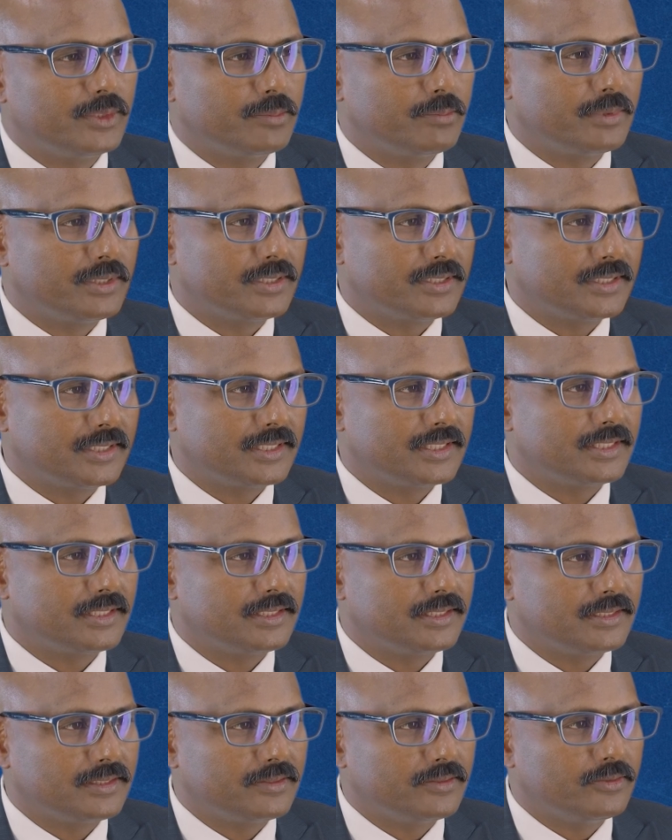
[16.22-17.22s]
America
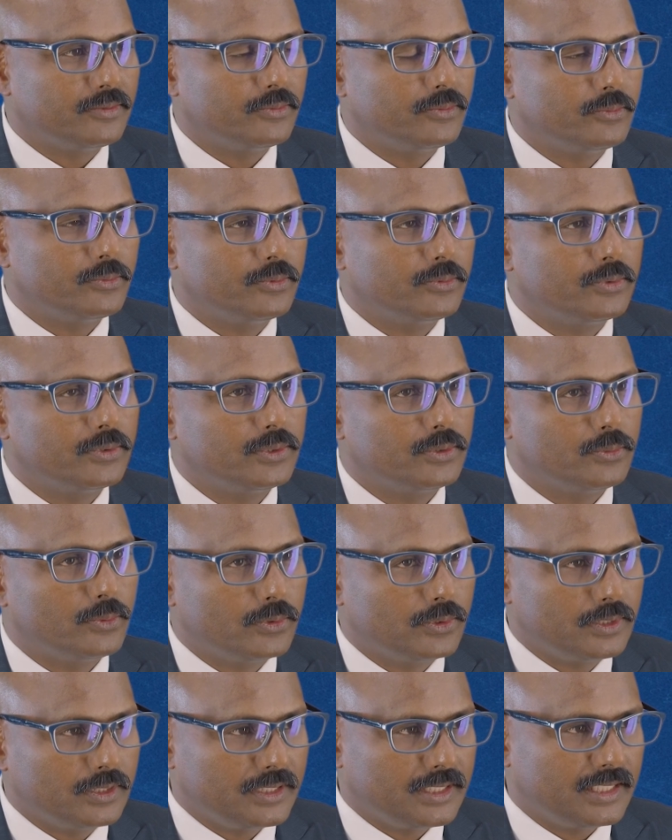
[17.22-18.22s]
to
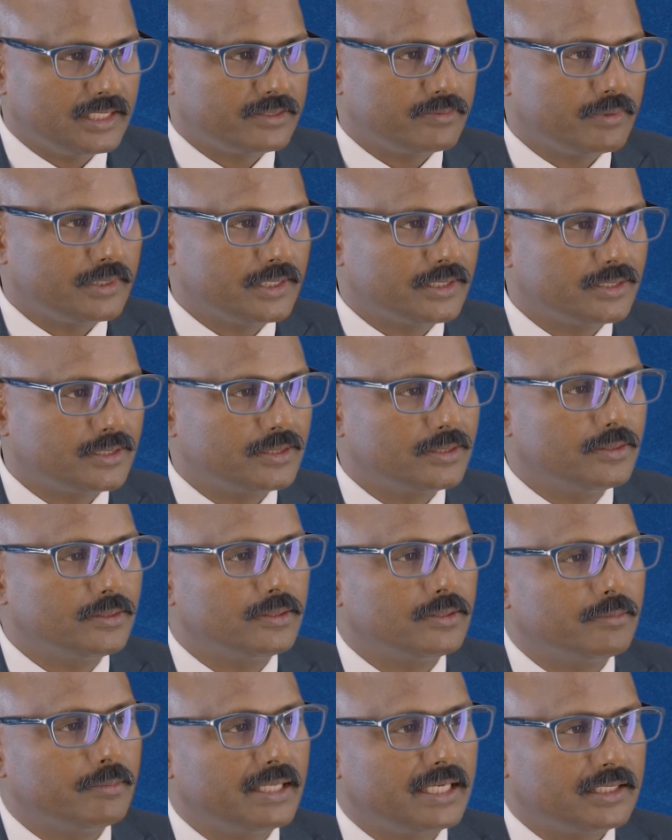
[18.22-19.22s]
work as well as to go
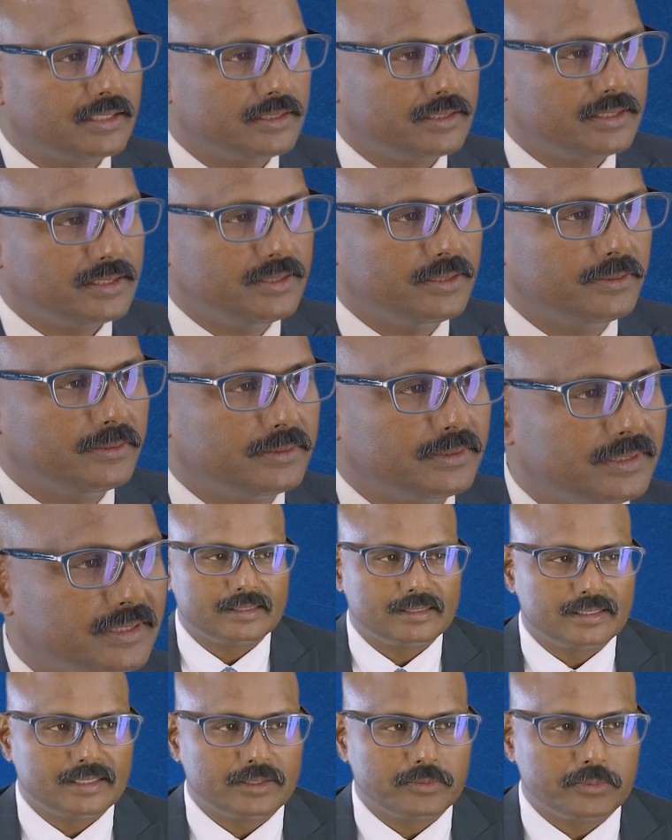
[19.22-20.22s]
to medical school.
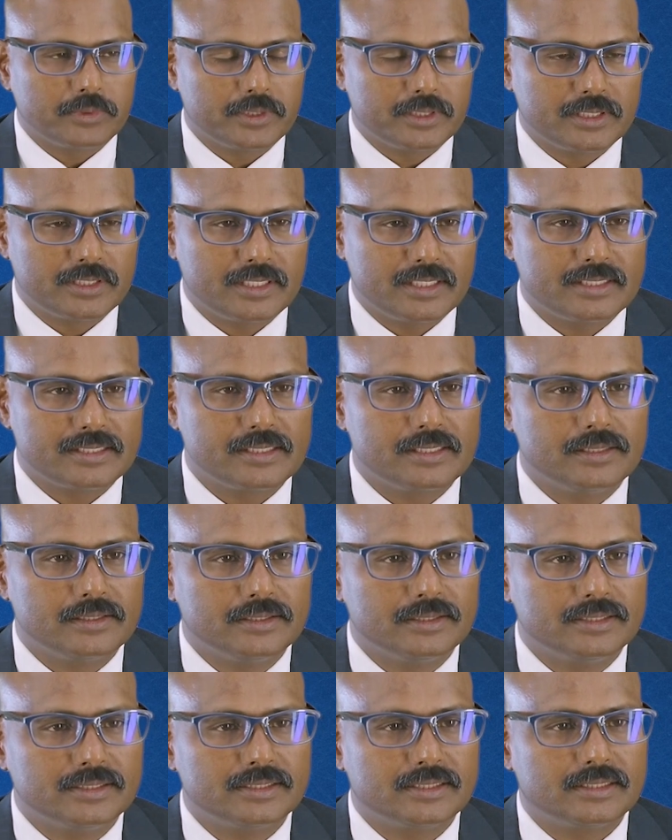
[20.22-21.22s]
I worked as a
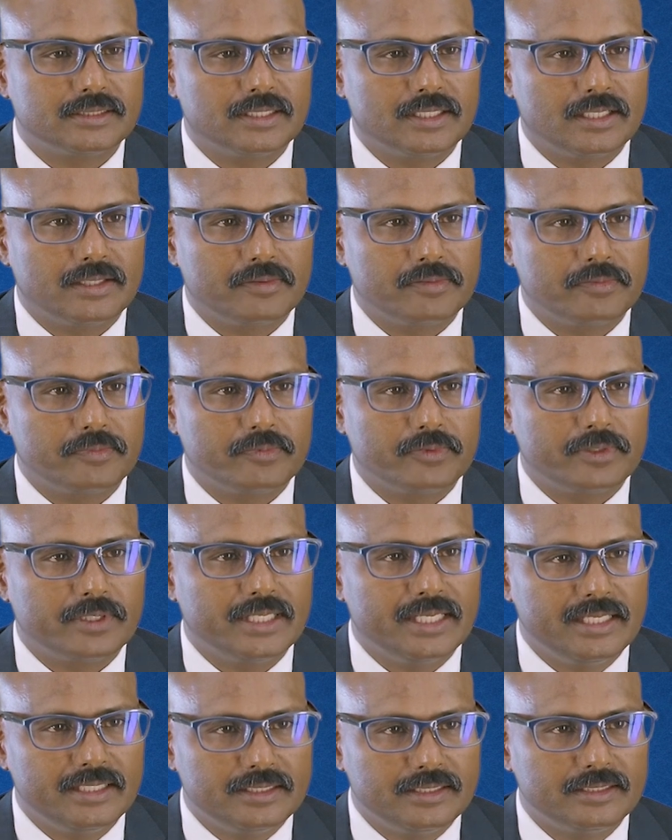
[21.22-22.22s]
nurse for
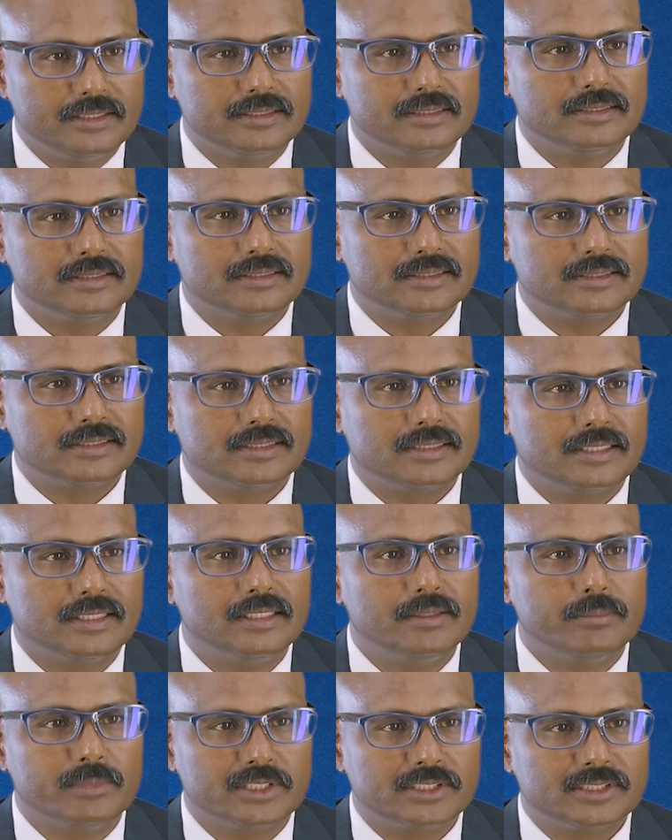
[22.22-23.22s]
eight years
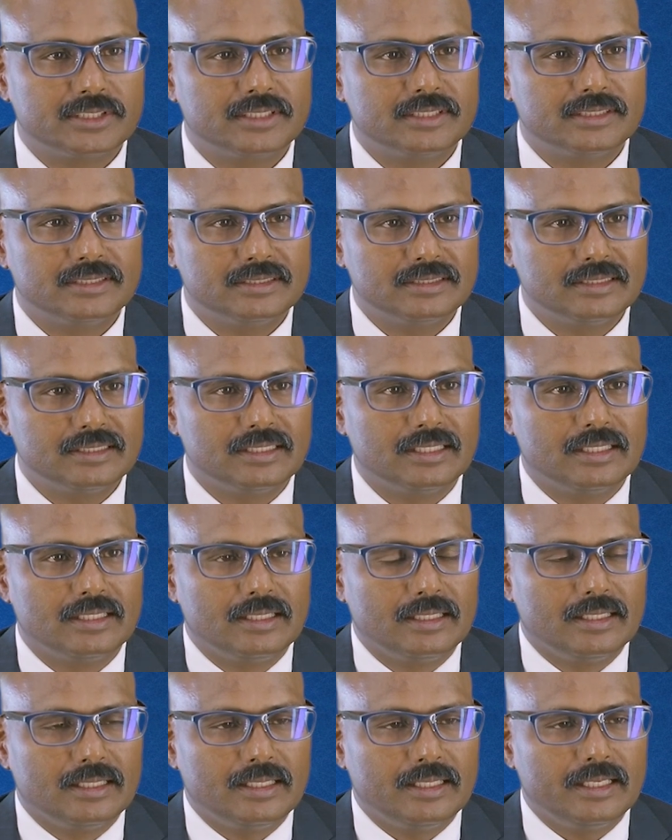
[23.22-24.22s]
in Michigan
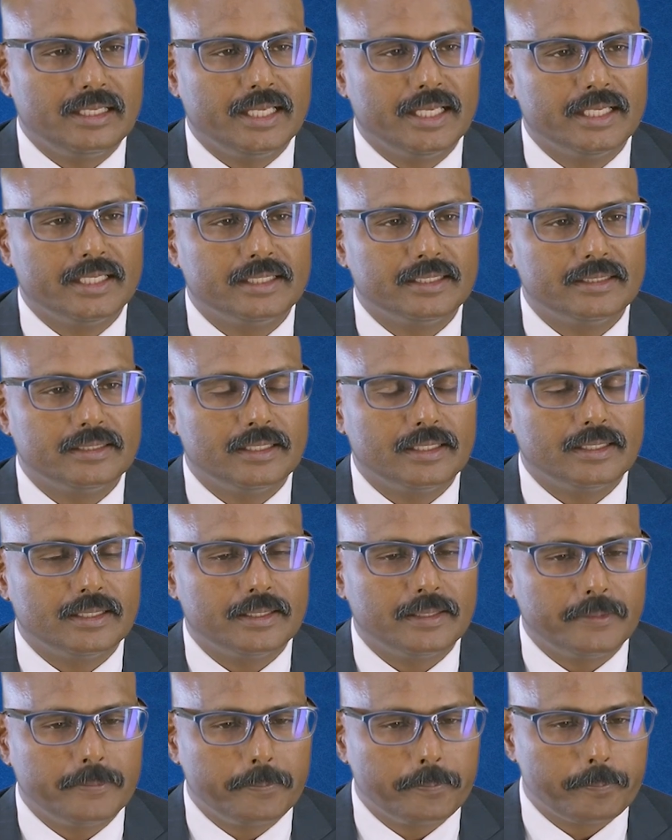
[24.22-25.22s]
and
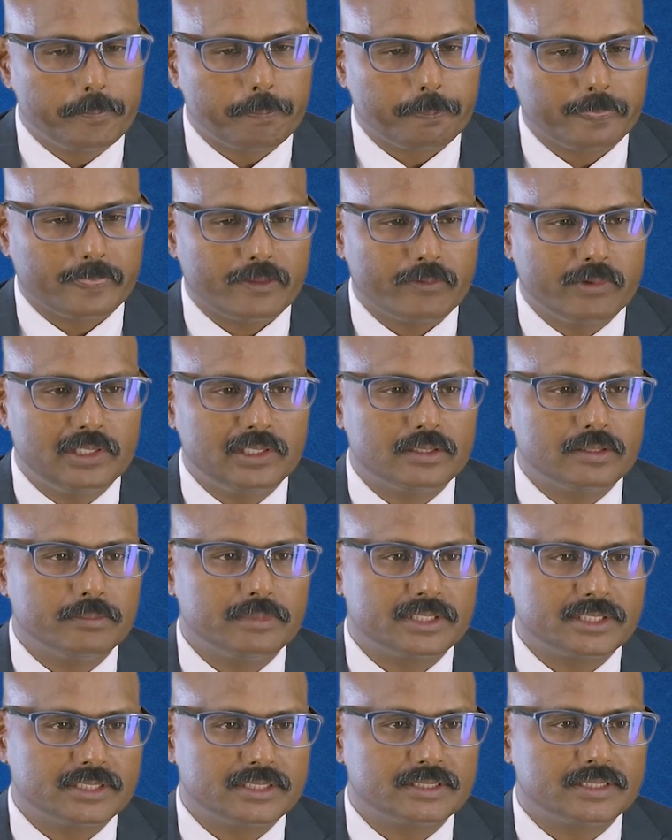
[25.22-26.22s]
um, went to
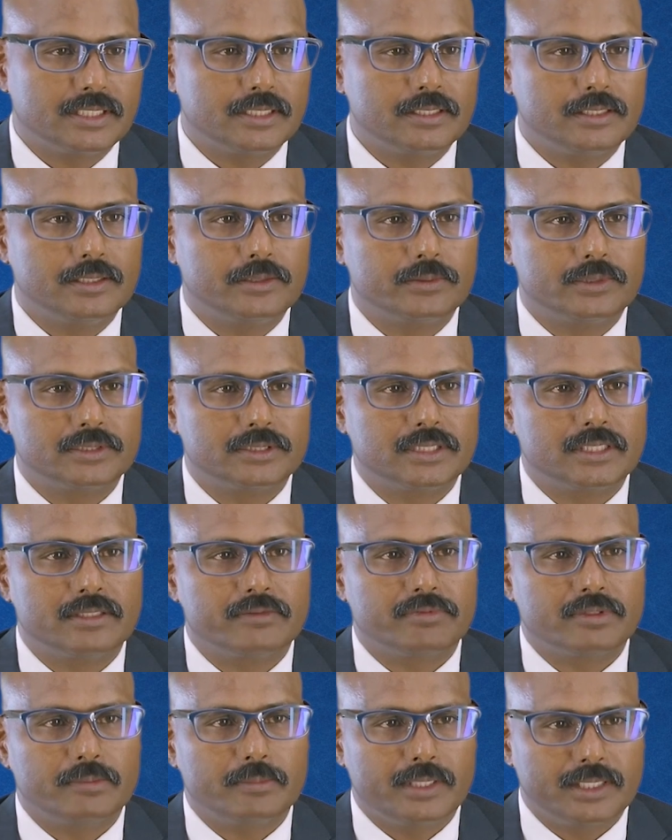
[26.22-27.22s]
Michigan State University
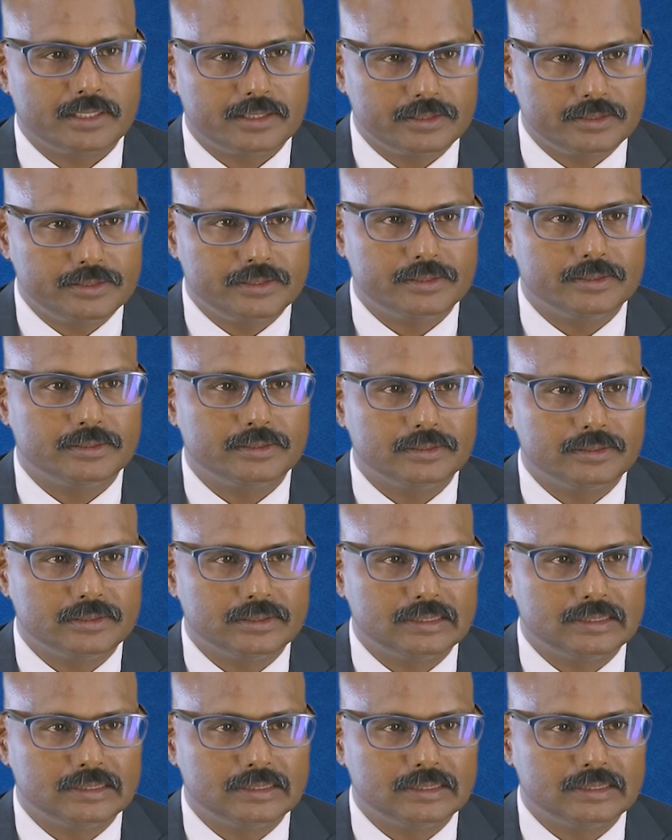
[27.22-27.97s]
for medical school.